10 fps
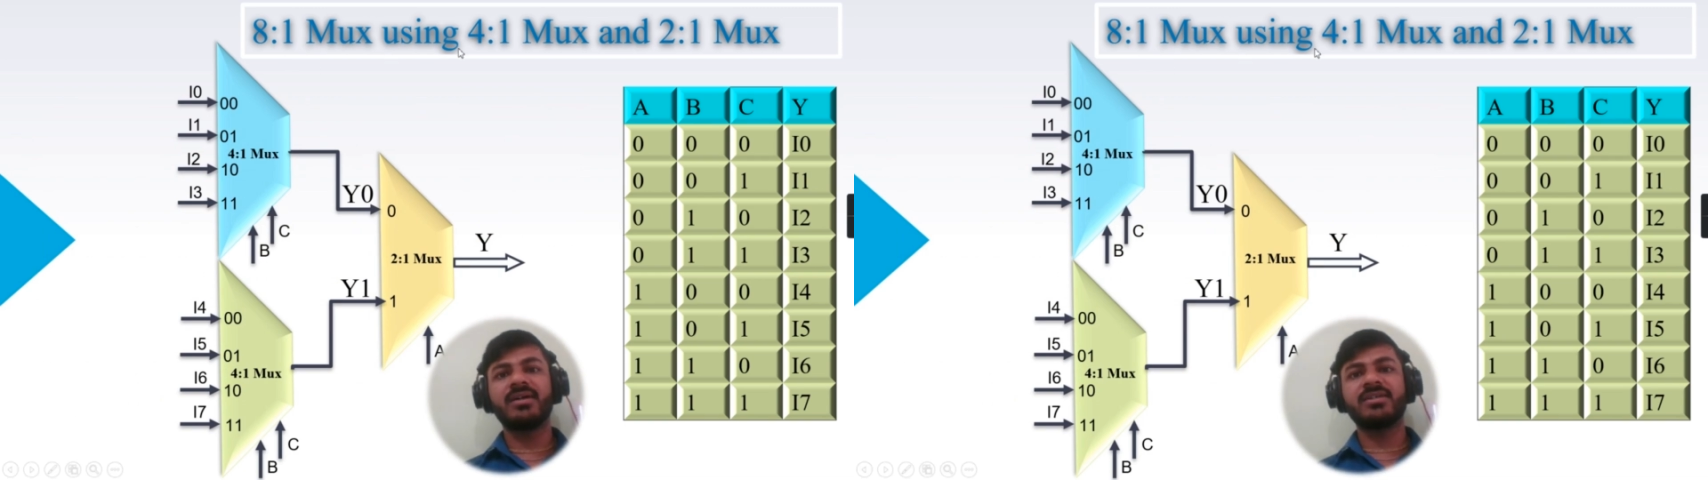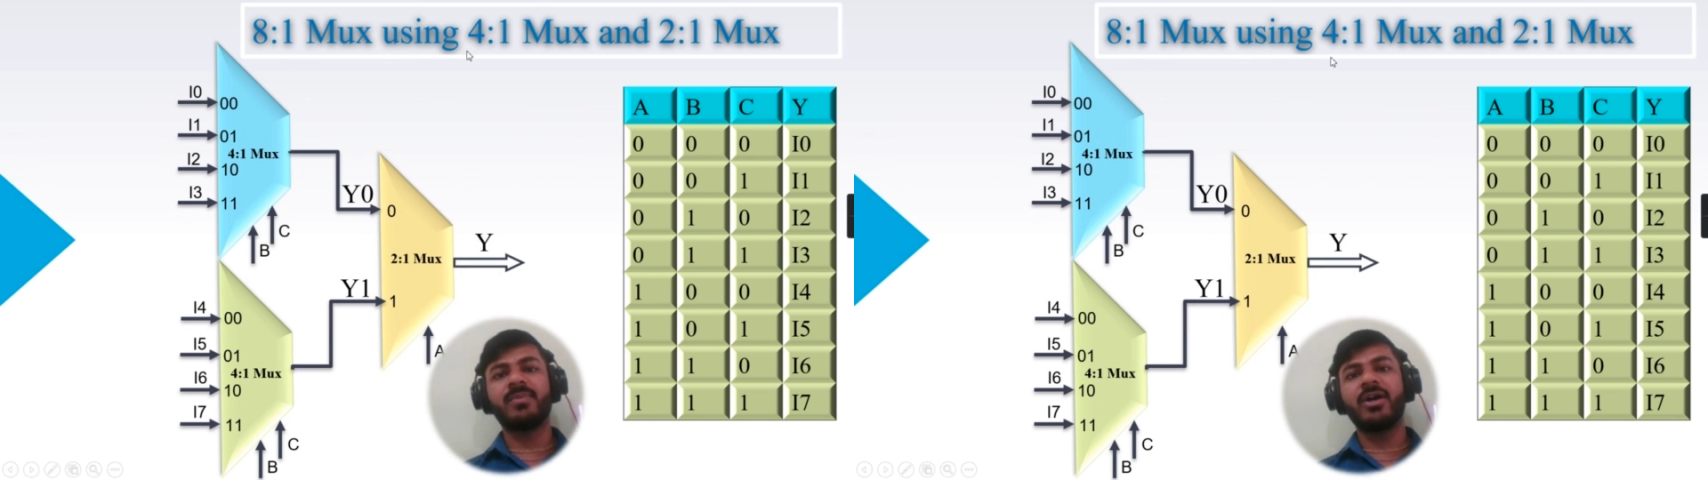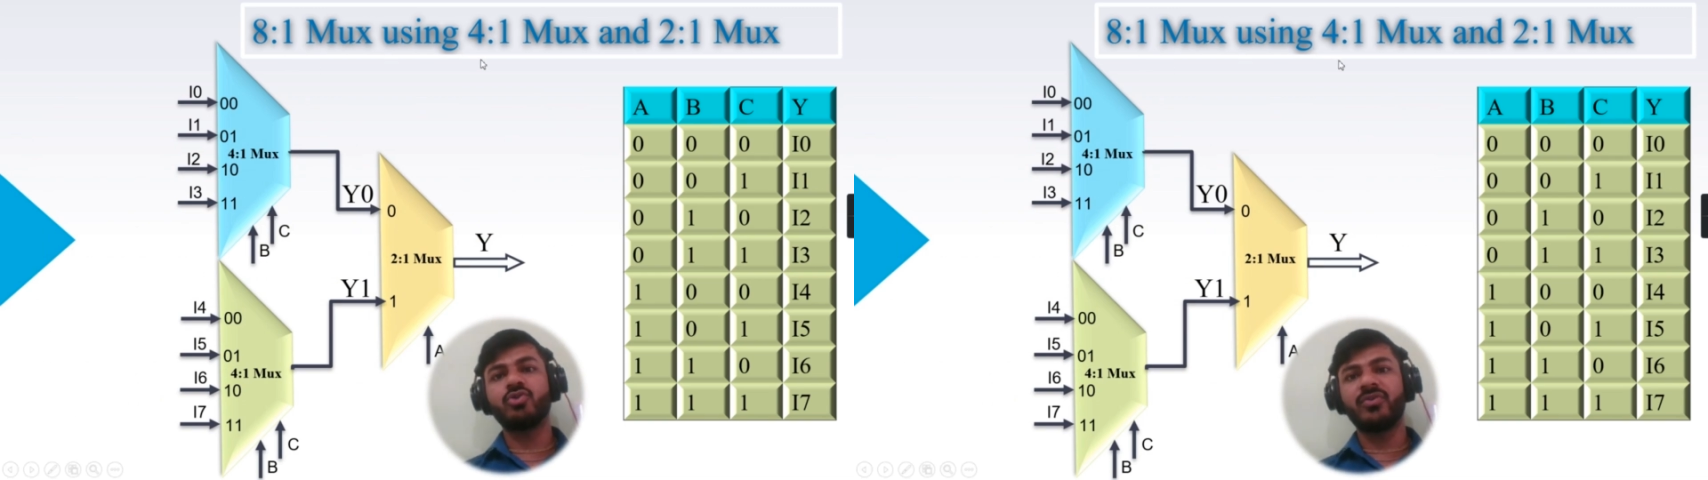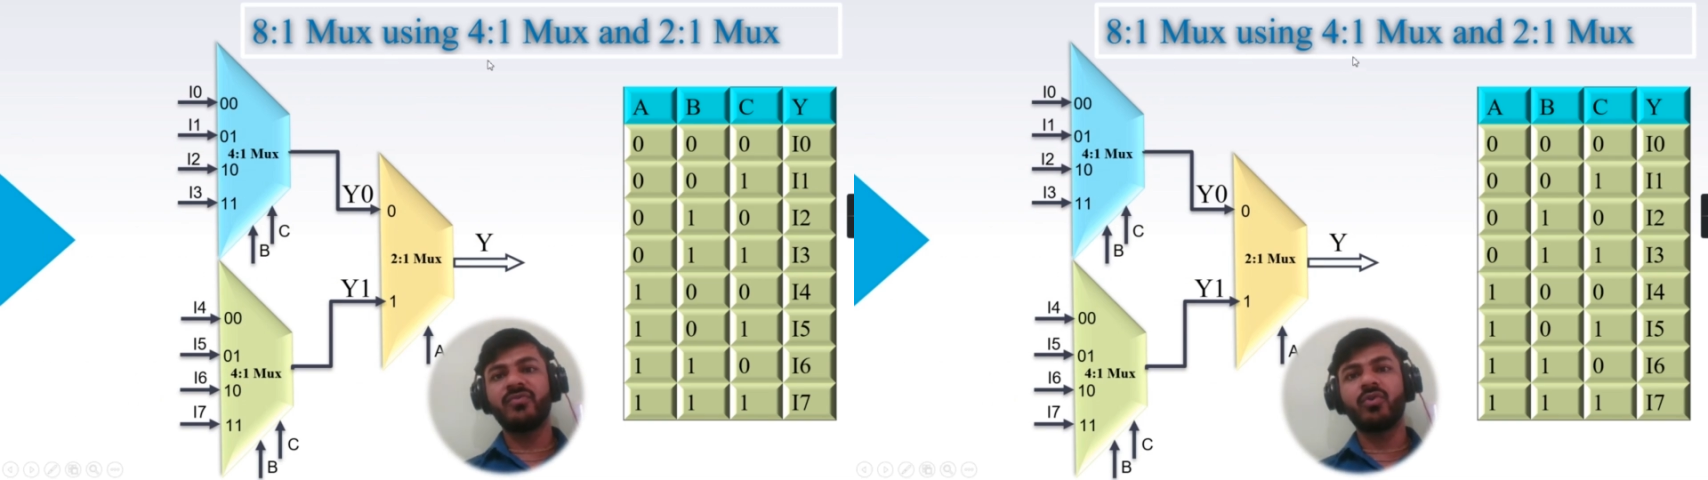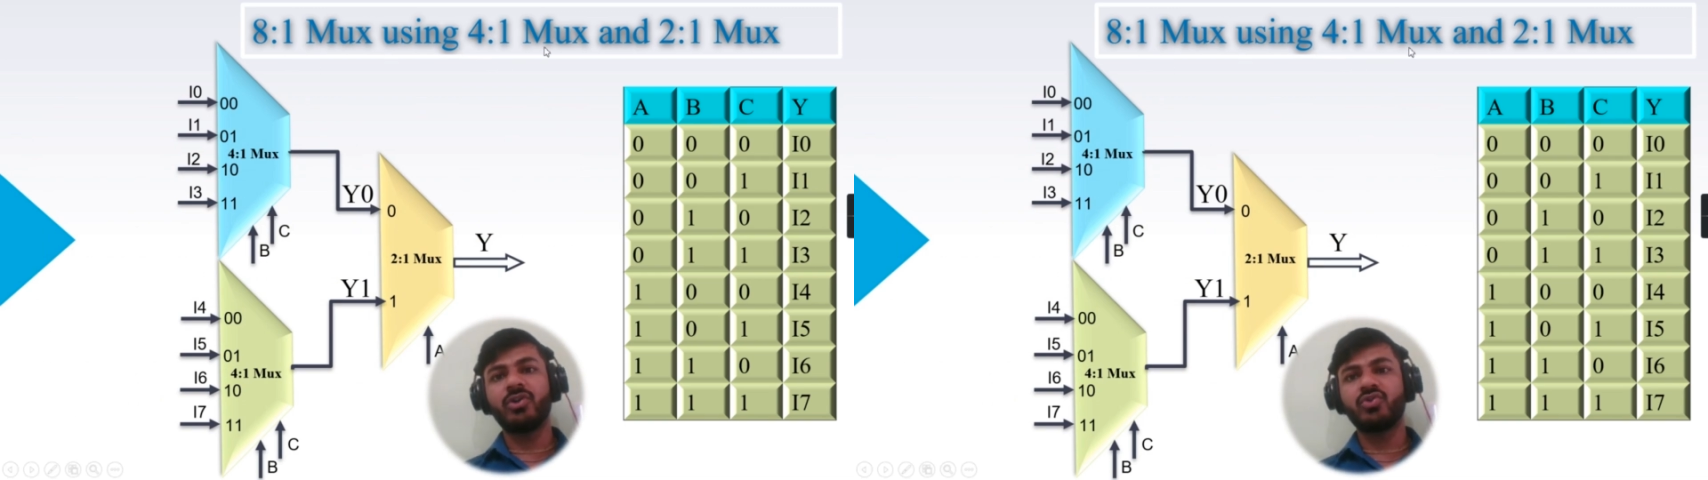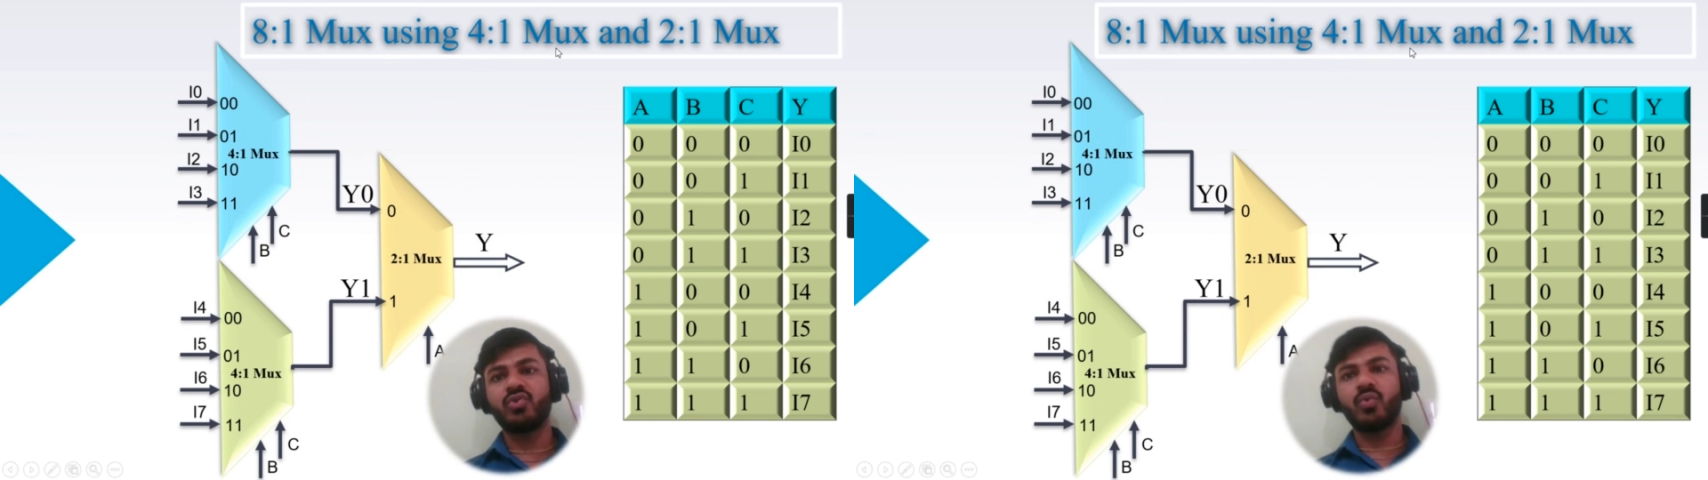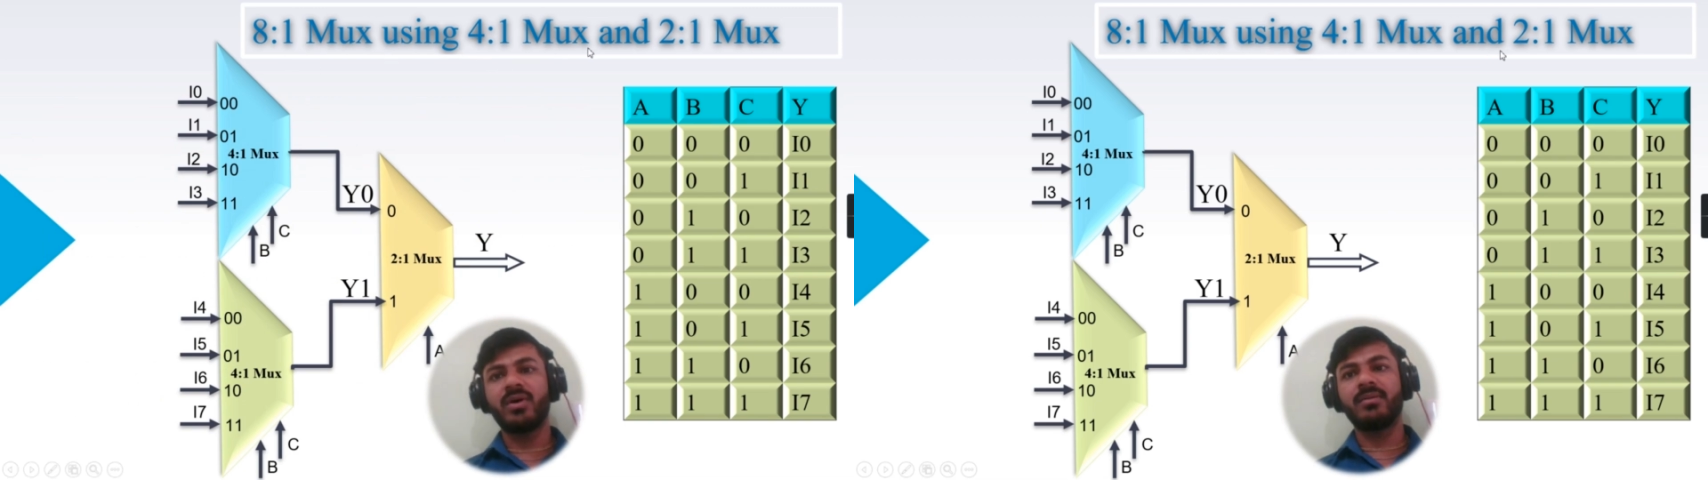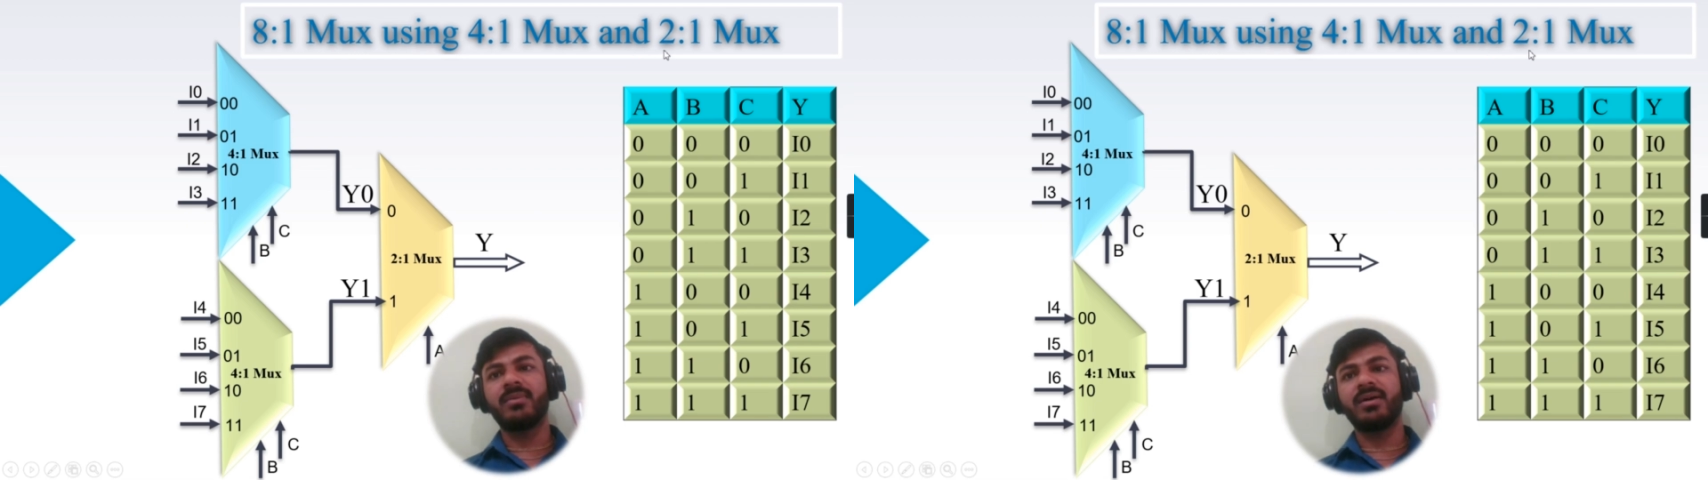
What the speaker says: mux by using 4 is to 1